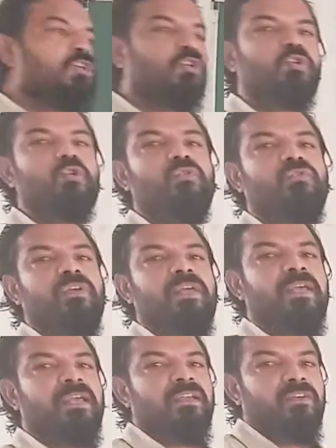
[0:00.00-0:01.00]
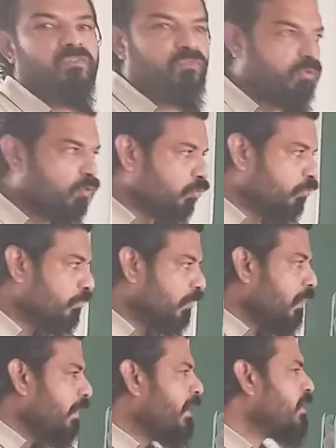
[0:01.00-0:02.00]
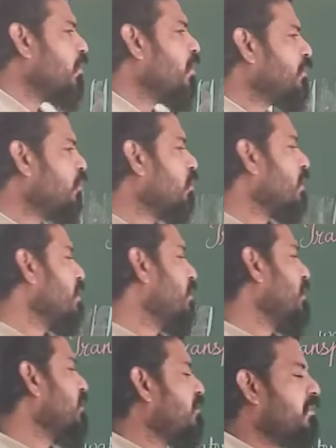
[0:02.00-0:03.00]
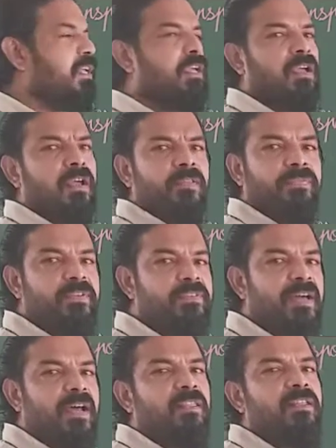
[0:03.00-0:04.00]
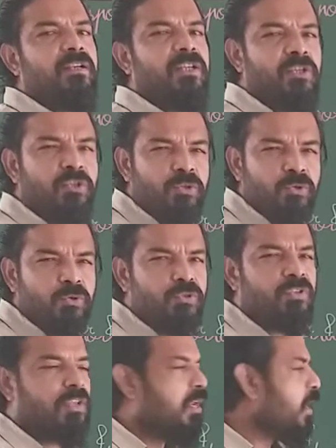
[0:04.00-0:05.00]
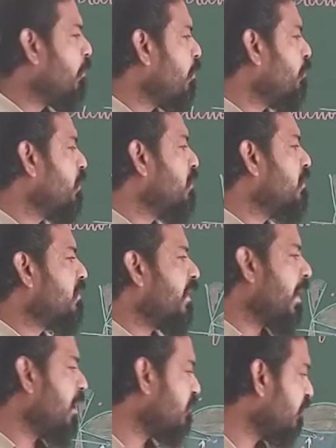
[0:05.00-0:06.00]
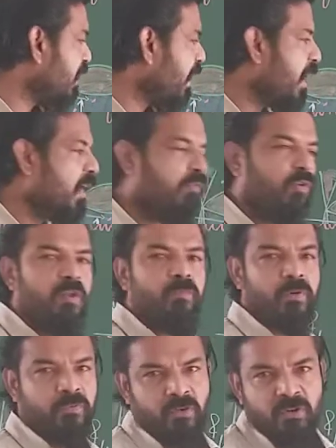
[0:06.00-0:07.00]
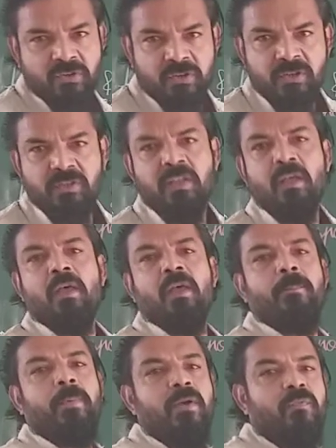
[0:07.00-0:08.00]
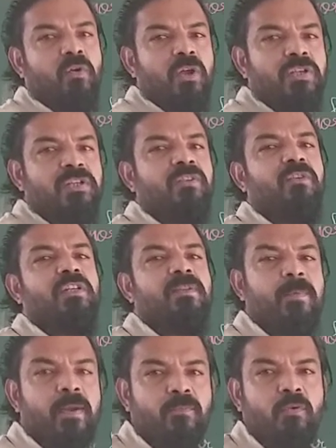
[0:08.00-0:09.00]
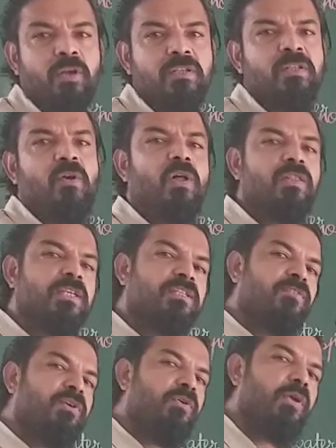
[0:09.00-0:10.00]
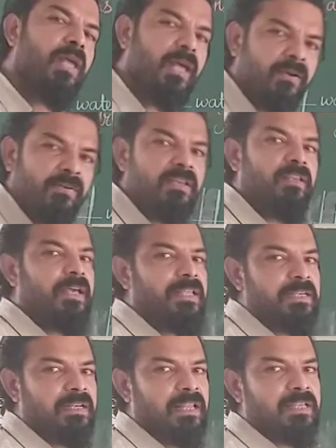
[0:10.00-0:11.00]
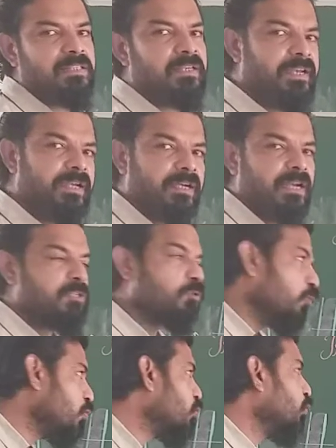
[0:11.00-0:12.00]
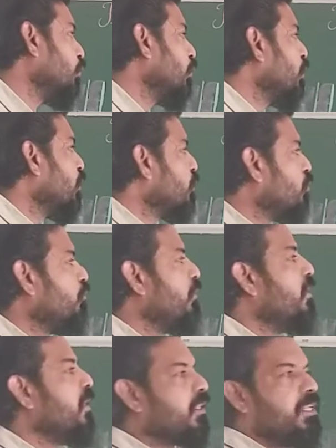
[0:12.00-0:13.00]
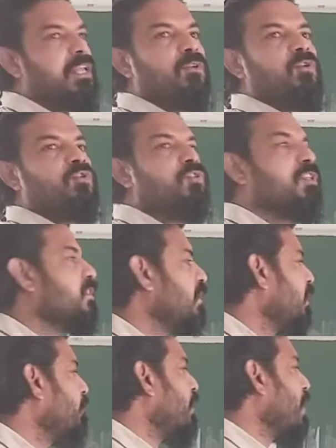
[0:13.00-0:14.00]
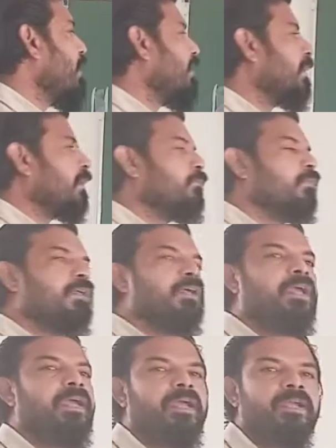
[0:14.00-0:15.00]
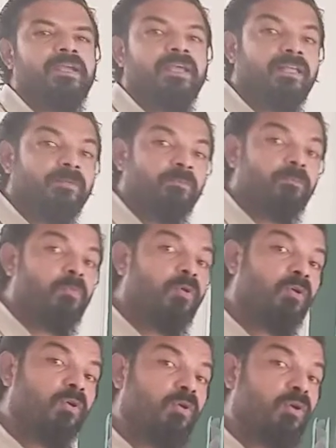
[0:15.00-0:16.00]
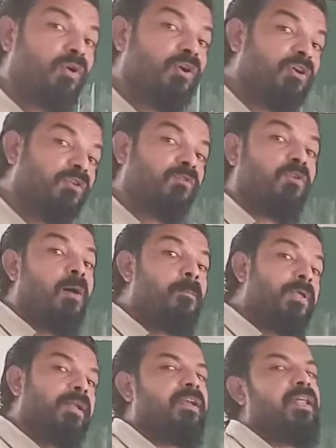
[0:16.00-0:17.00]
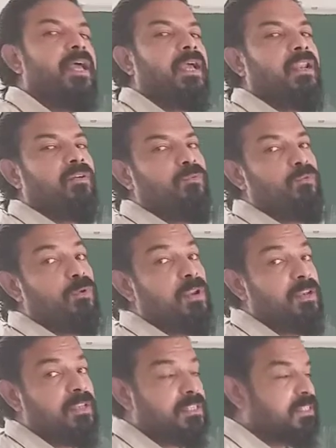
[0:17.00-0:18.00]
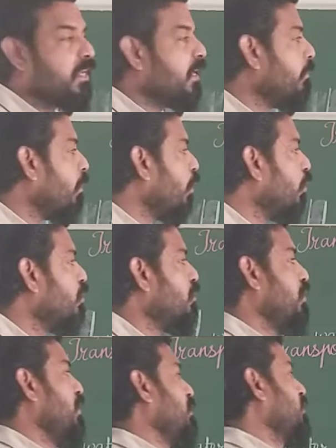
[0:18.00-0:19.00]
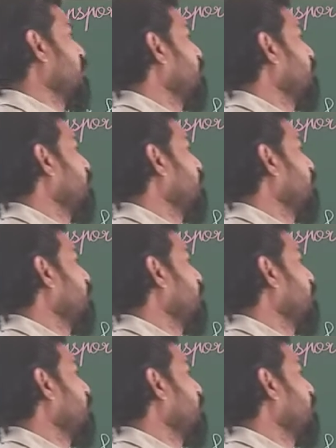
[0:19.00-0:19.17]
two-way flow. It also contains seeds. These are the tissues, the name of these cells at the end wall, perforation. What is the perforation? All this you will have in 9th class and 8th class also. So in detail also the same diagram and more complicated diagram you will understand about this.